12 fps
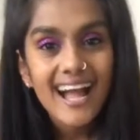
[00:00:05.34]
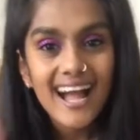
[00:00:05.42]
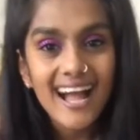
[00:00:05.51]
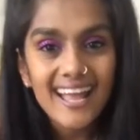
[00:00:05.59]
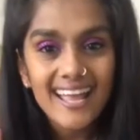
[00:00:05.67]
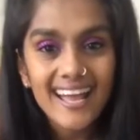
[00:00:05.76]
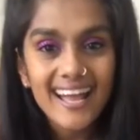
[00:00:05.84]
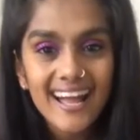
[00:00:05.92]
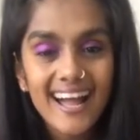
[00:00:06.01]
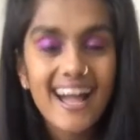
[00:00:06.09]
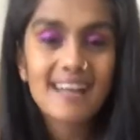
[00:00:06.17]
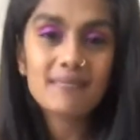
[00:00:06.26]

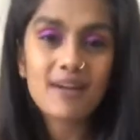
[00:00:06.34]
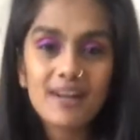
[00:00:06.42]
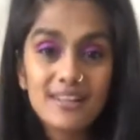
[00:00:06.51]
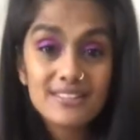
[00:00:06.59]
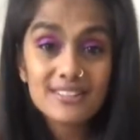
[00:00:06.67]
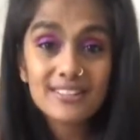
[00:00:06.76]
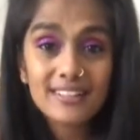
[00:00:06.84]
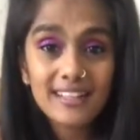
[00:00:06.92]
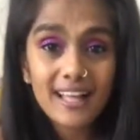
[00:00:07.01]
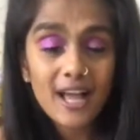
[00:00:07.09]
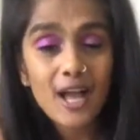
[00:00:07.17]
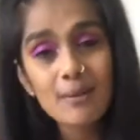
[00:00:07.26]
Hiya, I'm Kajol.
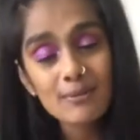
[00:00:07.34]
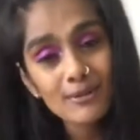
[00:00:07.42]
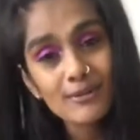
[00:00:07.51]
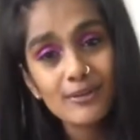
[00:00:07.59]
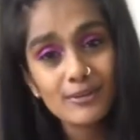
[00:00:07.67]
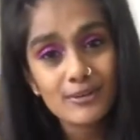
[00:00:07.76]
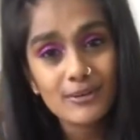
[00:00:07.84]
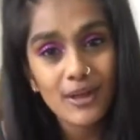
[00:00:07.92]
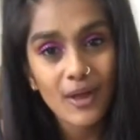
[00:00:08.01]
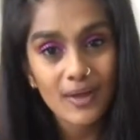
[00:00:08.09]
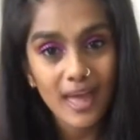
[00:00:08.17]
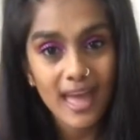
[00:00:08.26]
I hope you're all doing
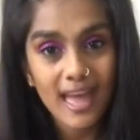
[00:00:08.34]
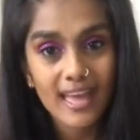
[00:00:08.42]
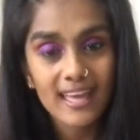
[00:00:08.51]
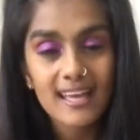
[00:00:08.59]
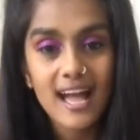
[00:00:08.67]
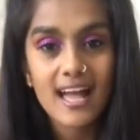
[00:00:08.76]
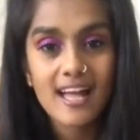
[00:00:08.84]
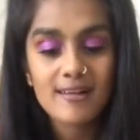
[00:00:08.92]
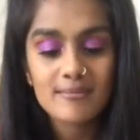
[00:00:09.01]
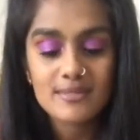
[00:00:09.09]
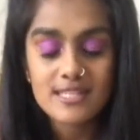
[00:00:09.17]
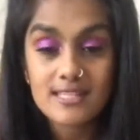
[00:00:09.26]
okay.
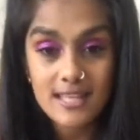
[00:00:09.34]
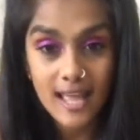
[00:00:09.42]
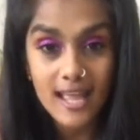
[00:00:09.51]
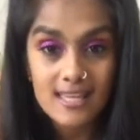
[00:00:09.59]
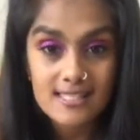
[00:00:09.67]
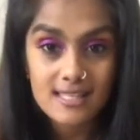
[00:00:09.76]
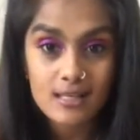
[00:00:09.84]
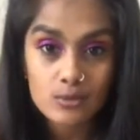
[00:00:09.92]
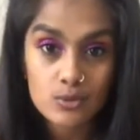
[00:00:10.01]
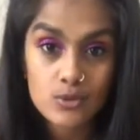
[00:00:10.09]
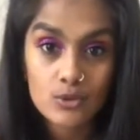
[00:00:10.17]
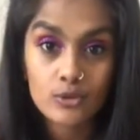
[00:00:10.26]
Today is a little
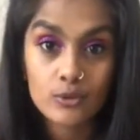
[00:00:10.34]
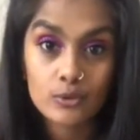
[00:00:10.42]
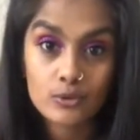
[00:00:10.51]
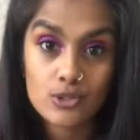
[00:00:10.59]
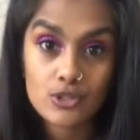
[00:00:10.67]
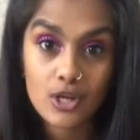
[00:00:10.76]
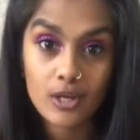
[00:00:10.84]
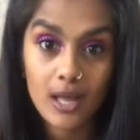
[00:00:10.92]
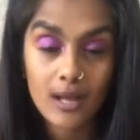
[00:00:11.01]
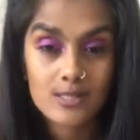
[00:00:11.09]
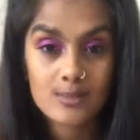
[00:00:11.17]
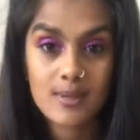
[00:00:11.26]
tutorial to show you
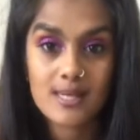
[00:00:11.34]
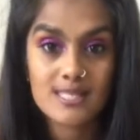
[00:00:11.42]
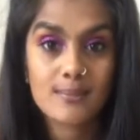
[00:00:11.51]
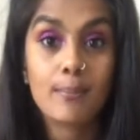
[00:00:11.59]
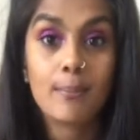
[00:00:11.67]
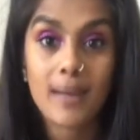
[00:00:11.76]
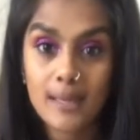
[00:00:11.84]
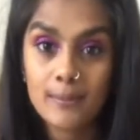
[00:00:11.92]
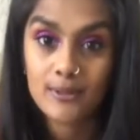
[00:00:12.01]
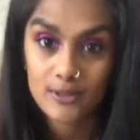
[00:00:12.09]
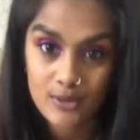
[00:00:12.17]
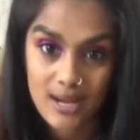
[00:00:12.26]
how to make some paper
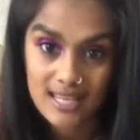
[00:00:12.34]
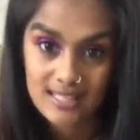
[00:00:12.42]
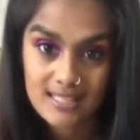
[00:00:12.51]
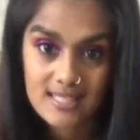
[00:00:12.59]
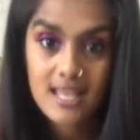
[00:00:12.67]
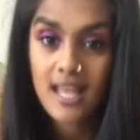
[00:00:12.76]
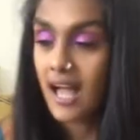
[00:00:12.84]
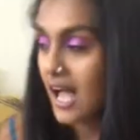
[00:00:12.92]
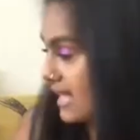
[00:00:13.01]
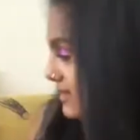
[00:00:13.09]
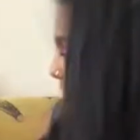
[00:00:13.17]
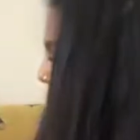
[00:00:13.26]
cranes.
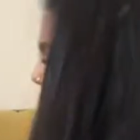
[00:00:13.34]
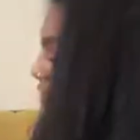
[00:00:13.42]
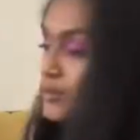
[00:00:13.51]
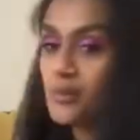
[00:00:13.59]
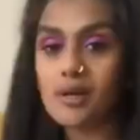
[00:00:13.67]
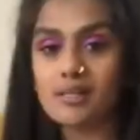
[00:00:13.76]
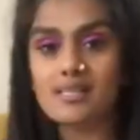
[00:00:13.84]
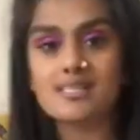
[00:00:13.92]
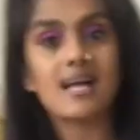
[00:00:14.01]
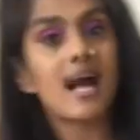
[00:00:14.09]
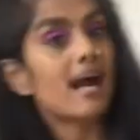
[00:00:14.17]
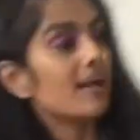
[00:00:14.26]
And these are the ones
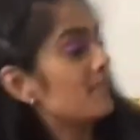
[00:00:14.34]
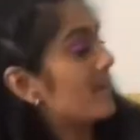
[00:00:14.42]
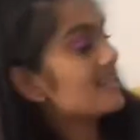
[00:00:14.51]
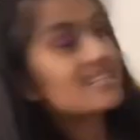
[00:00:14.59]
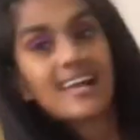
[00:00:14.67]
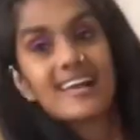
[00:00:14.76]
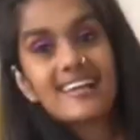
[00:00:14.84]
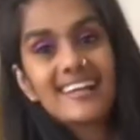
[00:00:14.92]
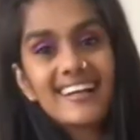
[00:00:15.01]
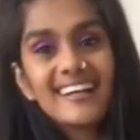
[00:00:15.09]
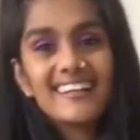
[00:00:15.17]
that I made earlier.